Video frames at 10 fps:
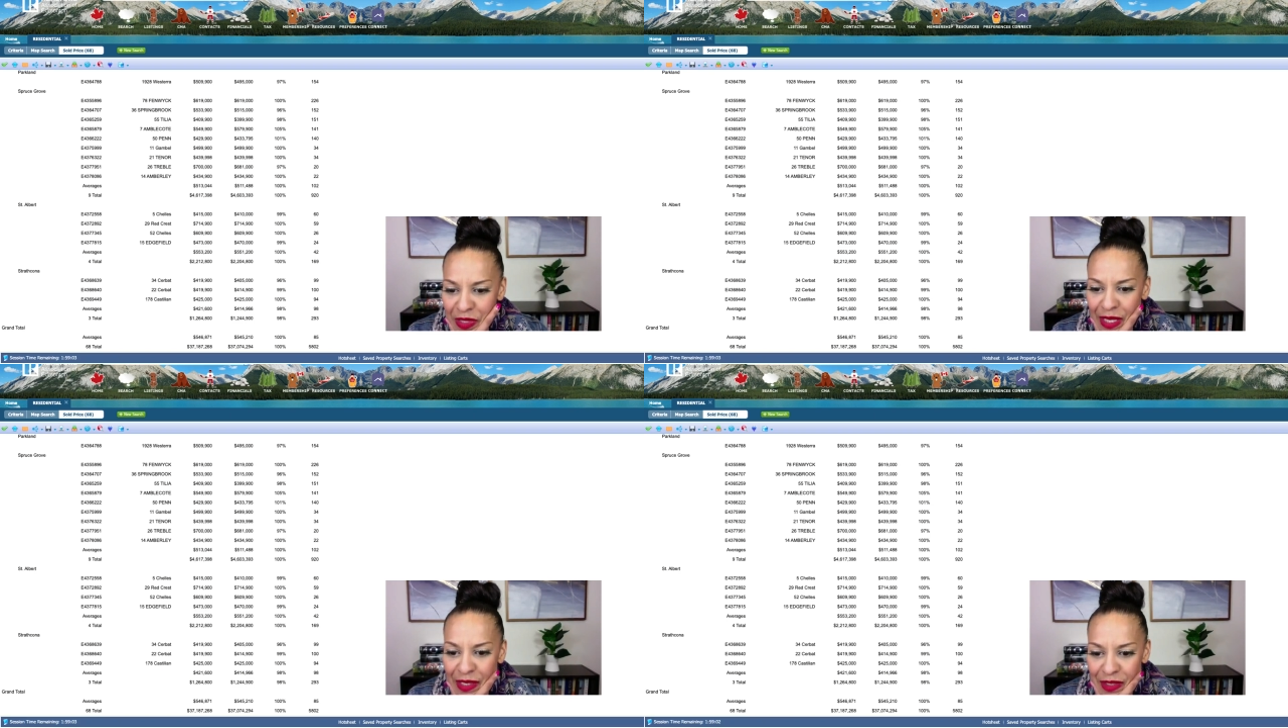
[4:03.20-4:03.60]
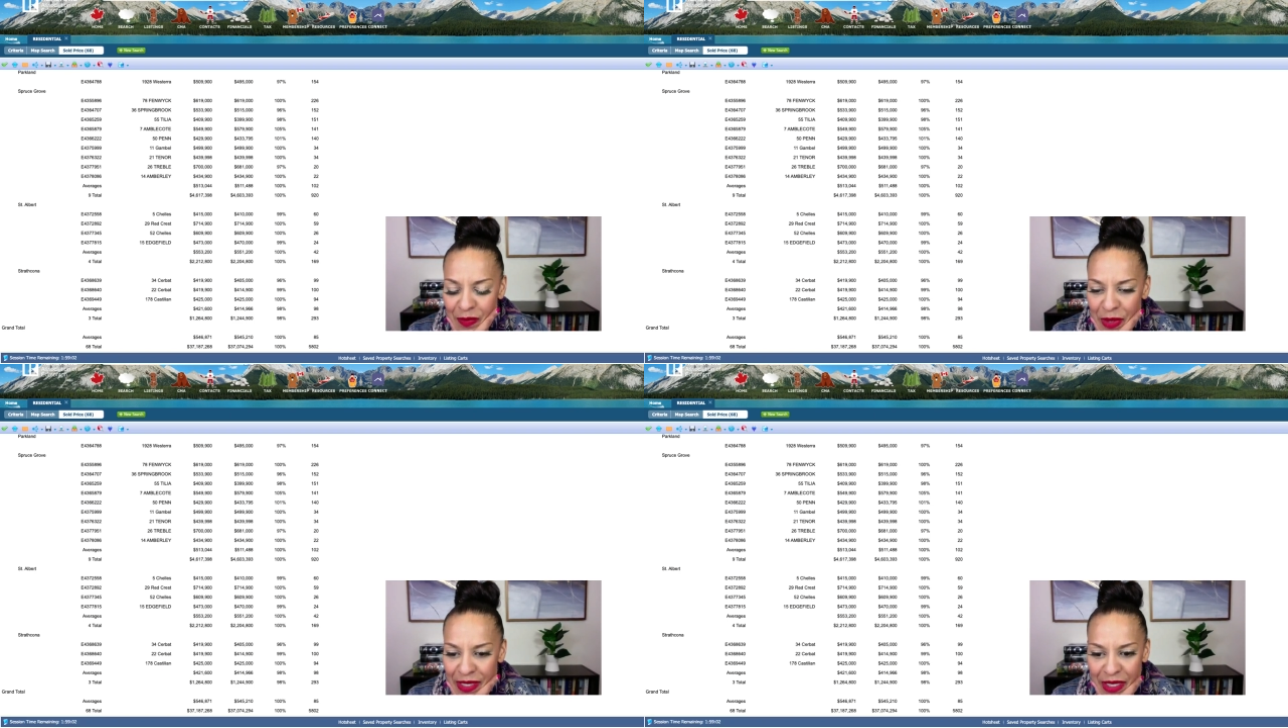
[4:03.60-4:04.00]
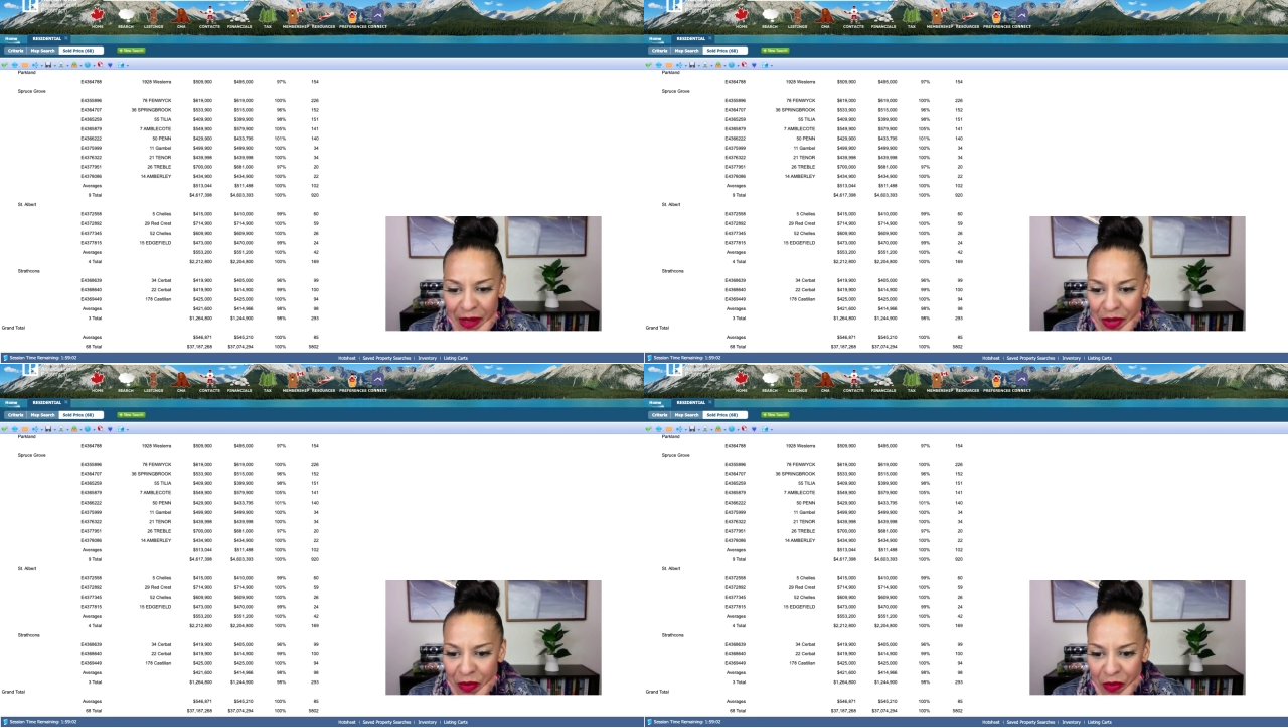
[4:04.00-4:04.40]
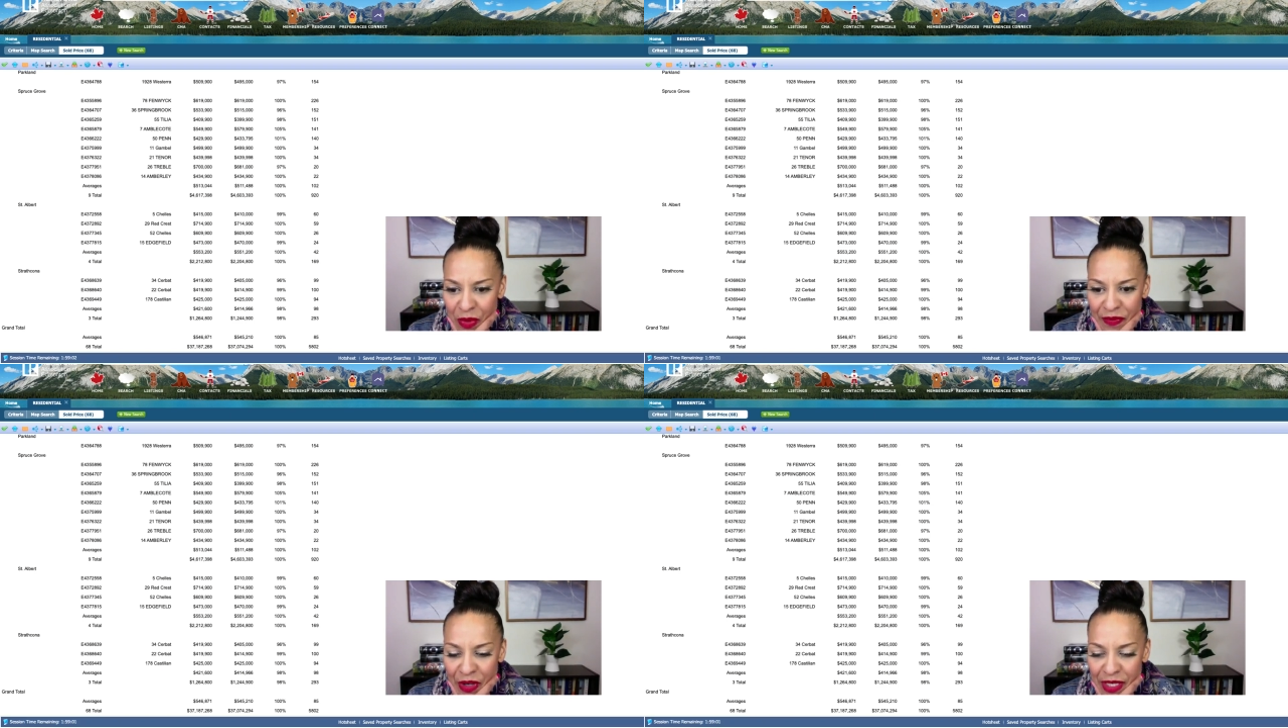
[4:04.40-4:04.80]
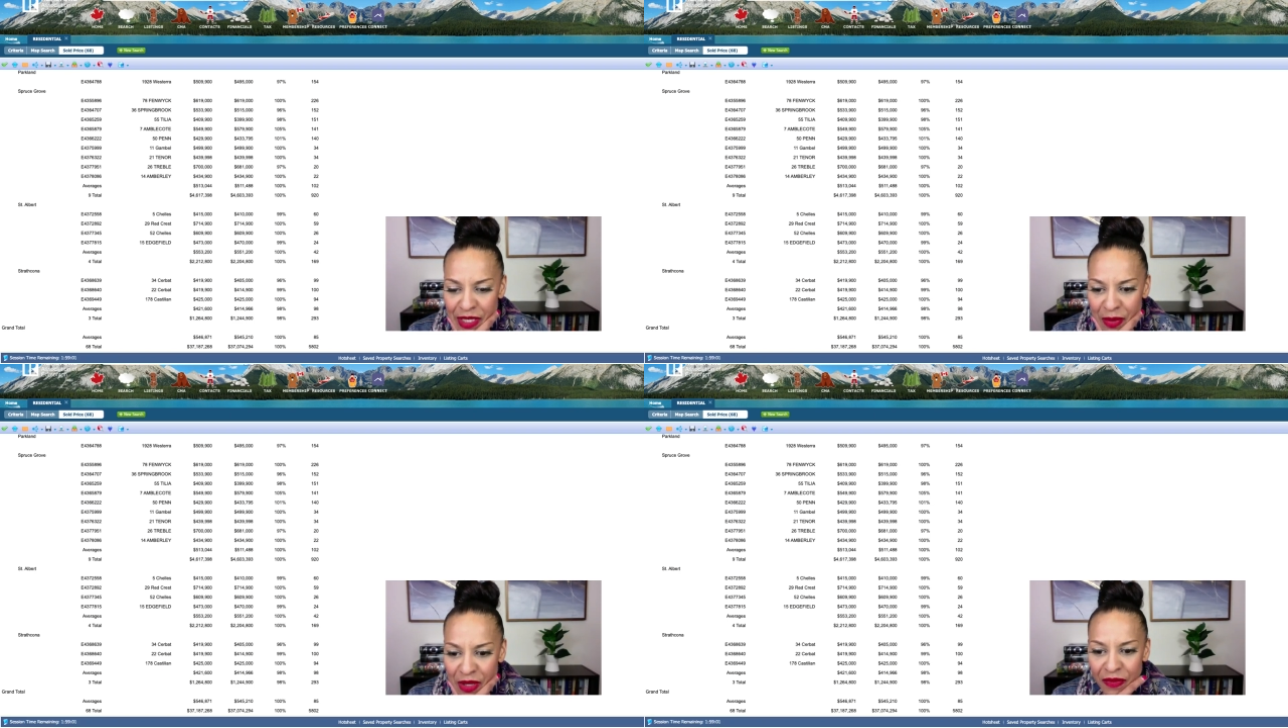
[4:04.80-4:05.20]
Sales have picked up, but we've got
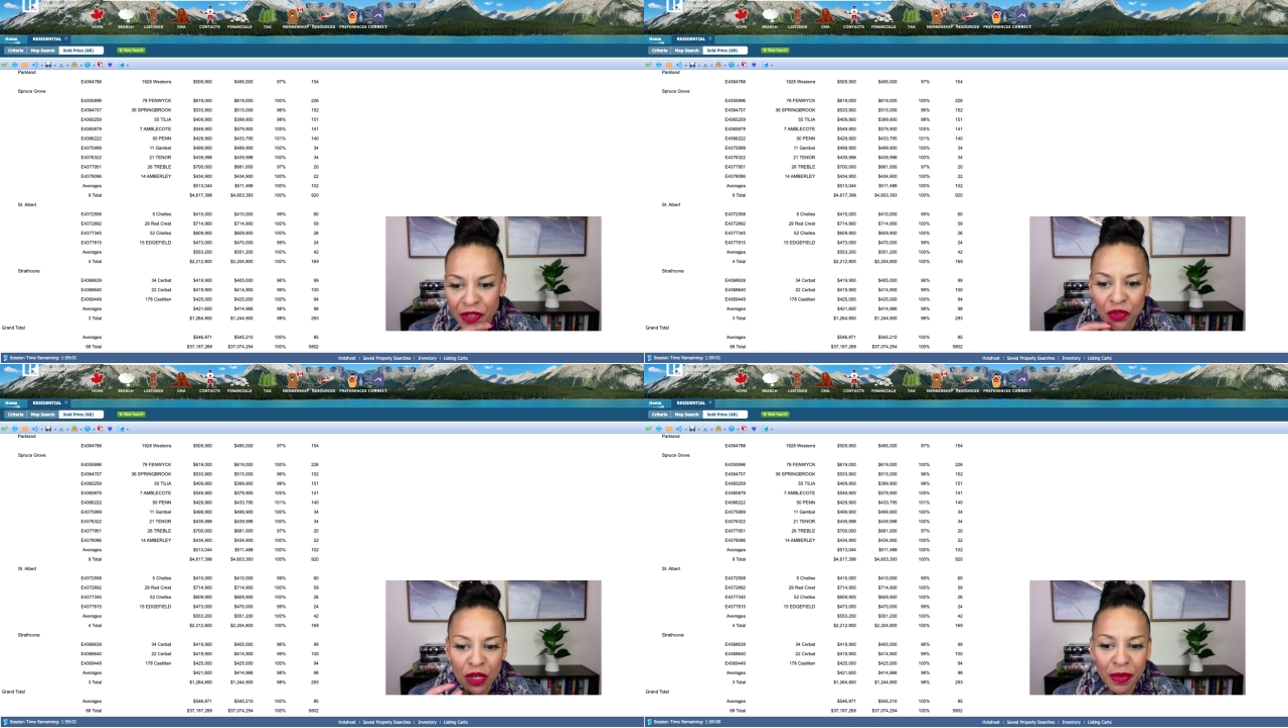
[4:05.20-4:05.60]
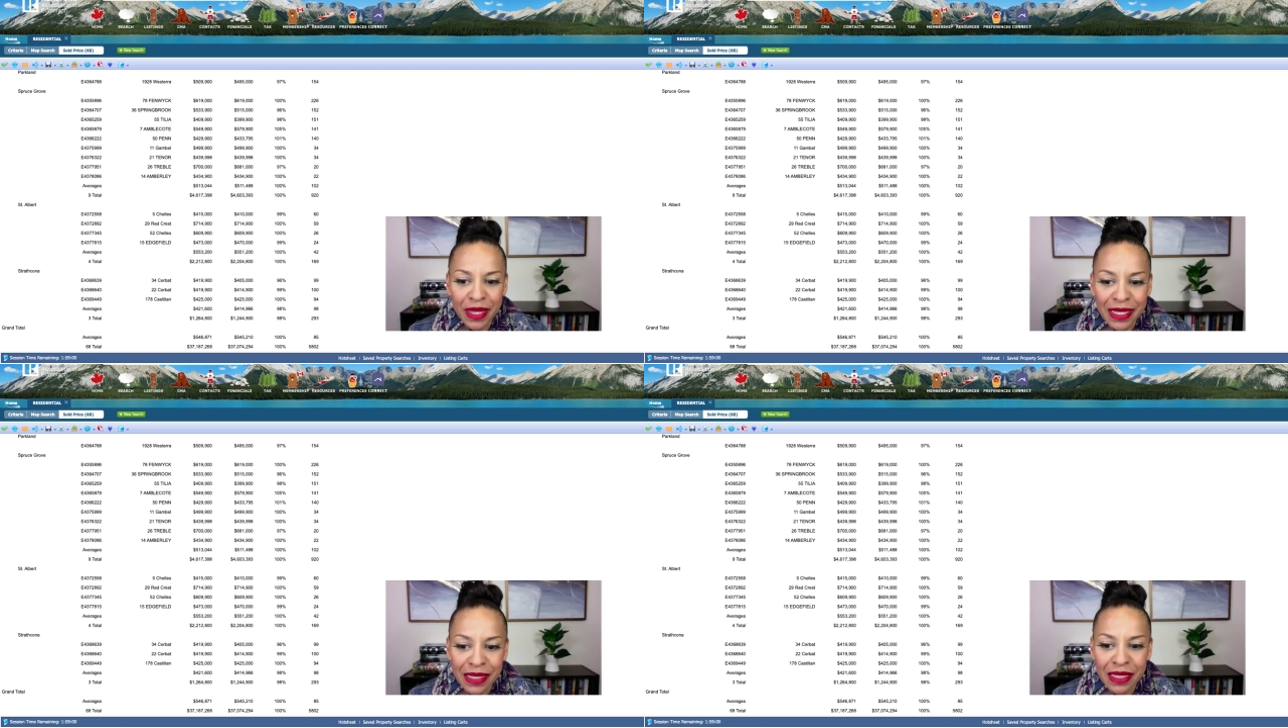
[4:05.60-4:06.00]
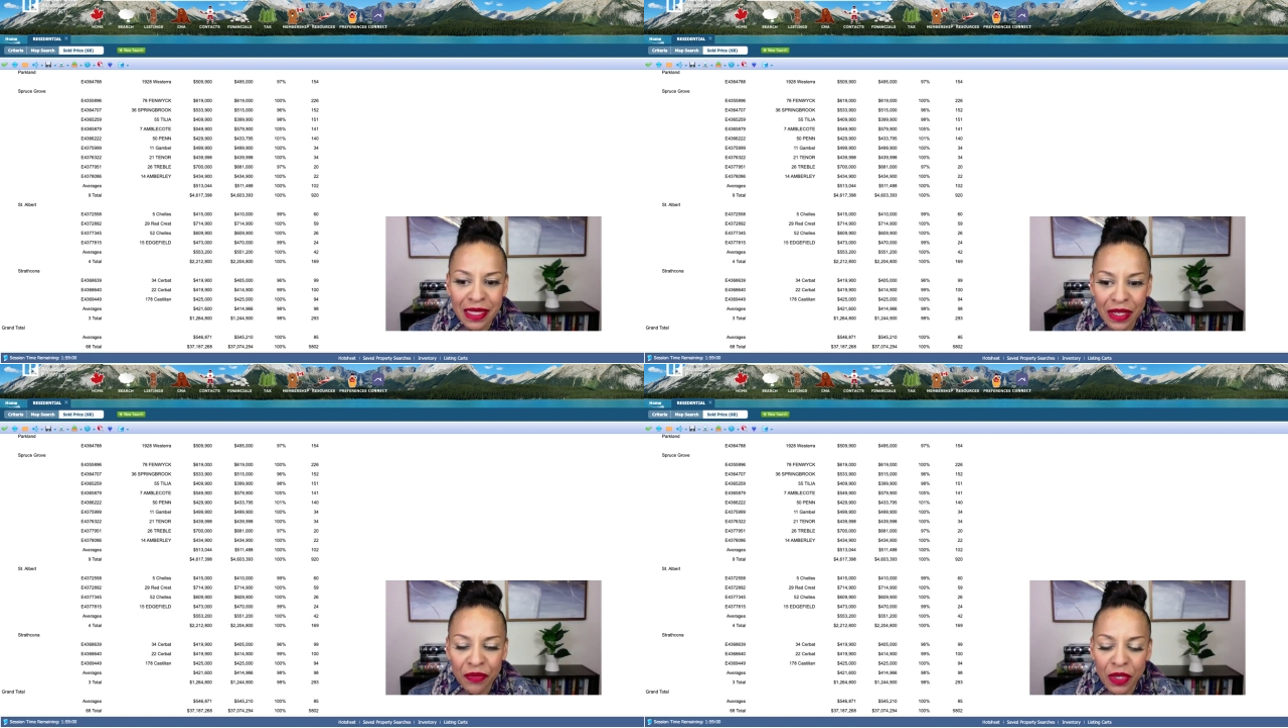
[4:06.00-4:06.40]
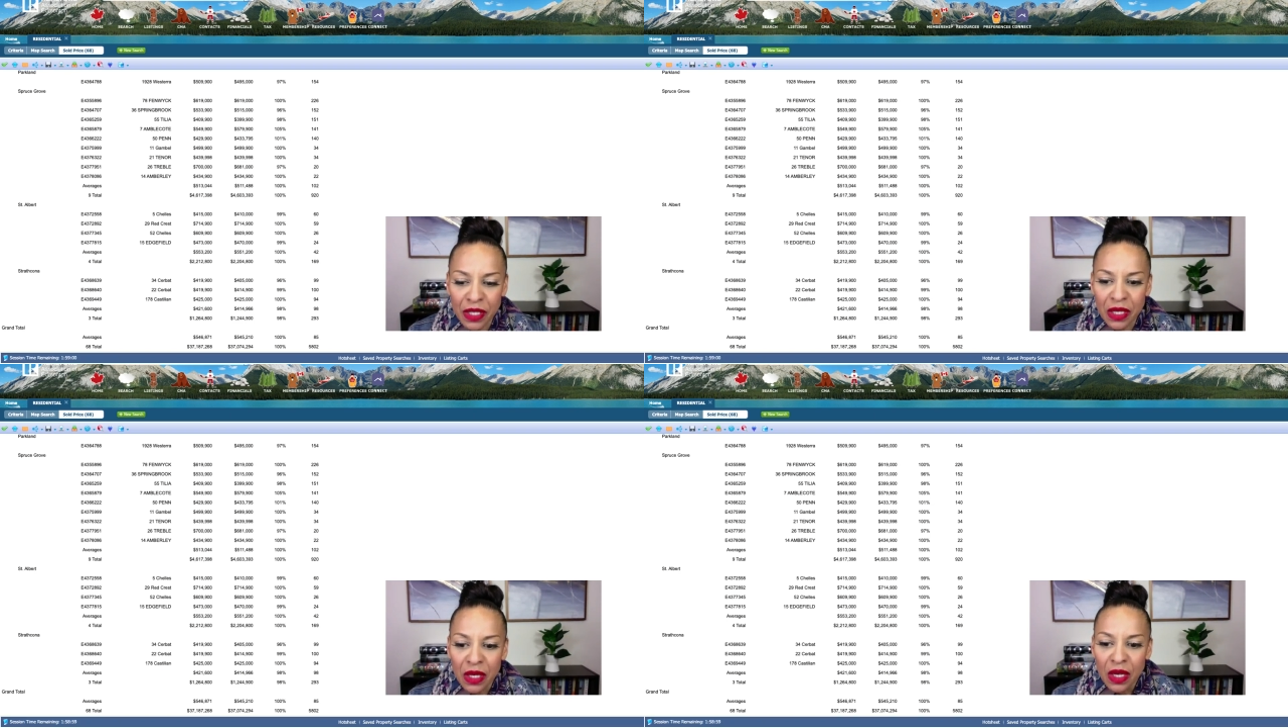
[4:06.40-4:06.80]
double the inventory, but this is a different.